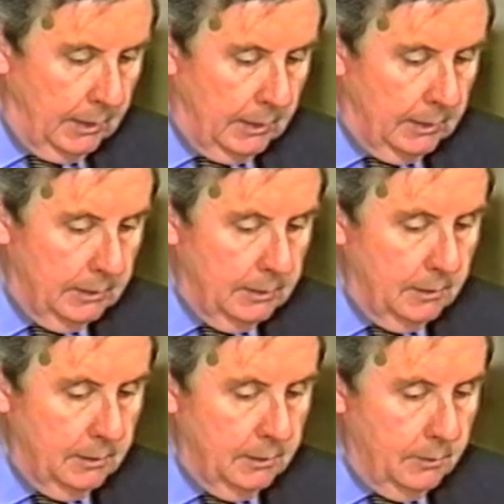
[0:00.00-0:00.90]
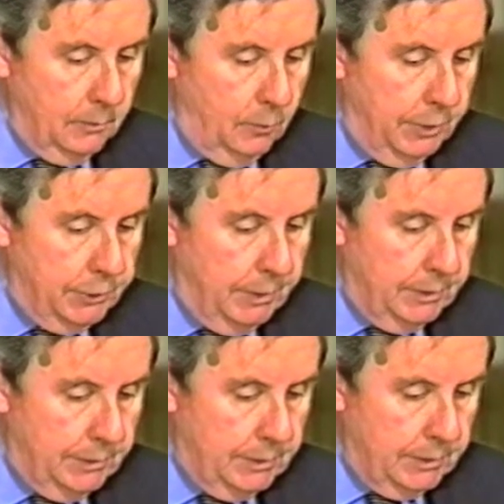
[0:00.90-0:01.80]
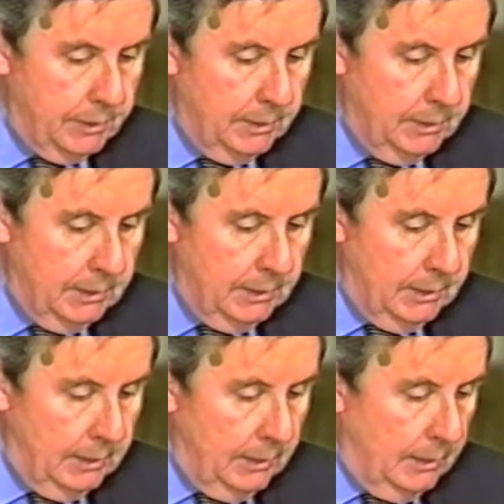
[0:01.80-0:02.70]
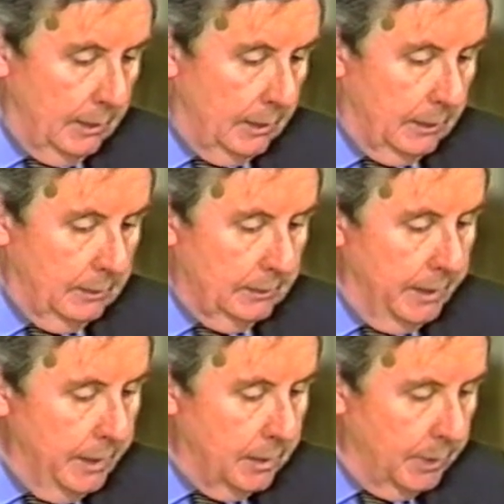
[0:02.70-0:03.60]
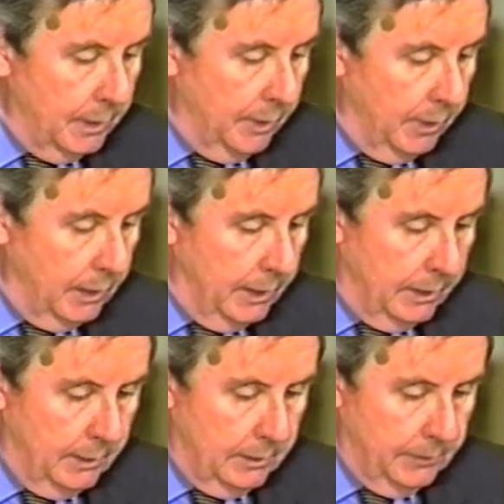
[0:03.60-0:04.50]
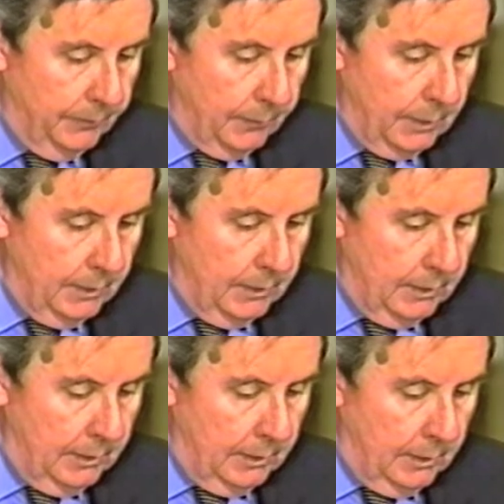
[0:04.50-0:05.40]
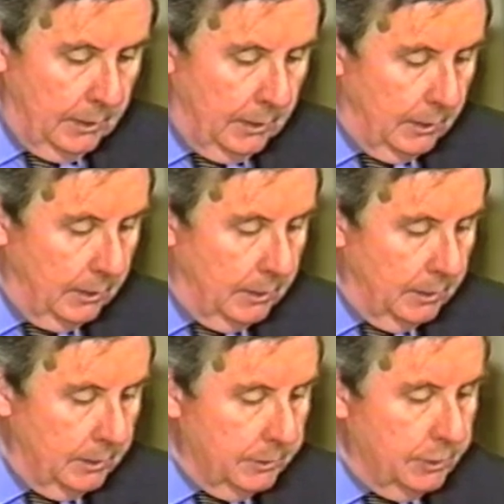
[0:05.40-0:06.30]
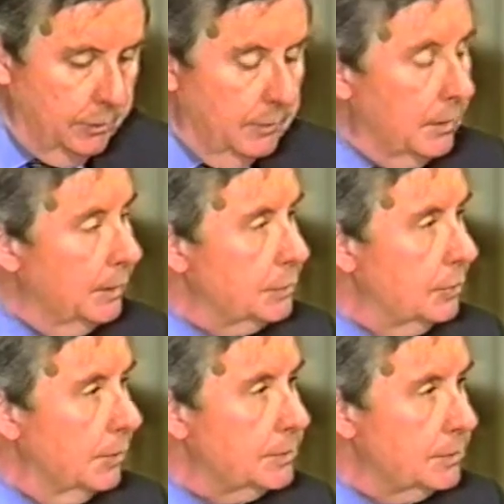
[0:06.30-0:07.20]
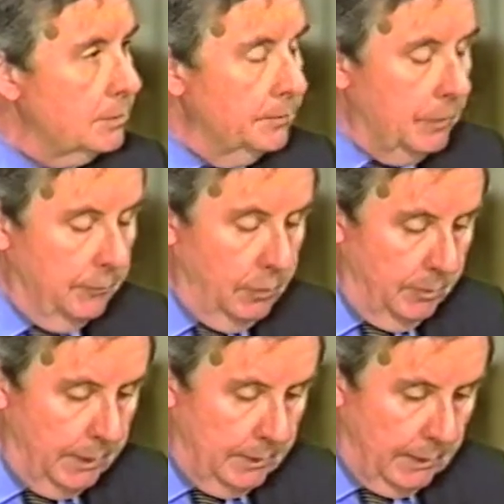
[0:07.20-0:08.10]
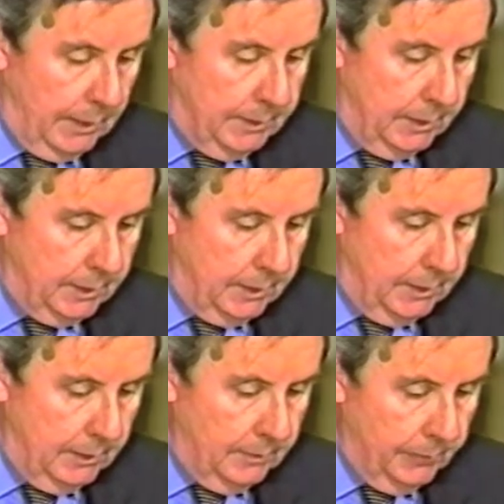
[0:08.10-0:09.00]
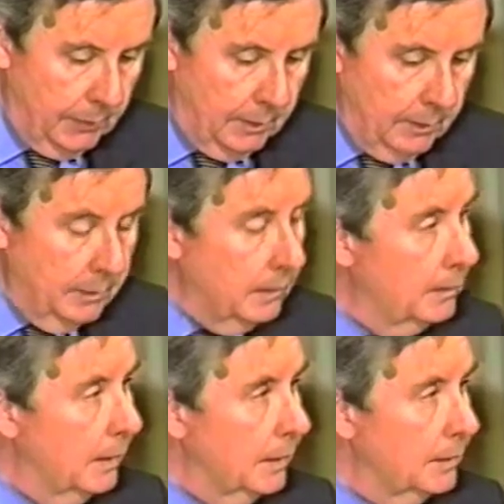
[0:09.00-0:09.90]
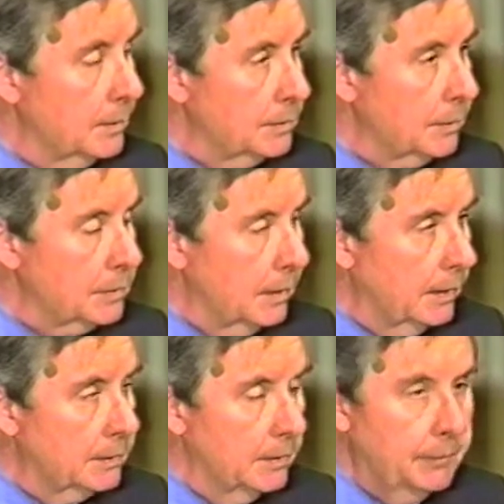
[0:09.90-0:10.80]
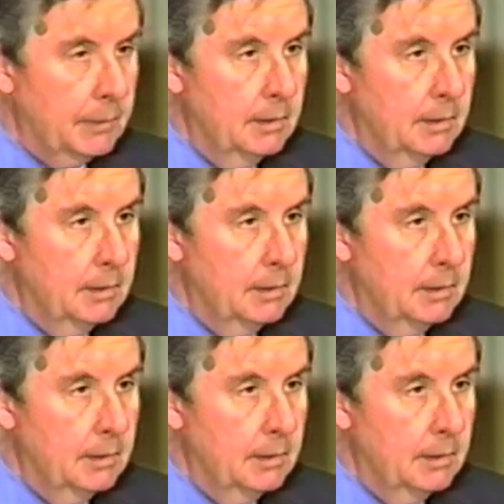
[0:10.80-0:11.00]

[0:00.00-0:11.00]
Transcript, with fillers: uh, which is uh, intimately related uh, to the very source of human identity and society.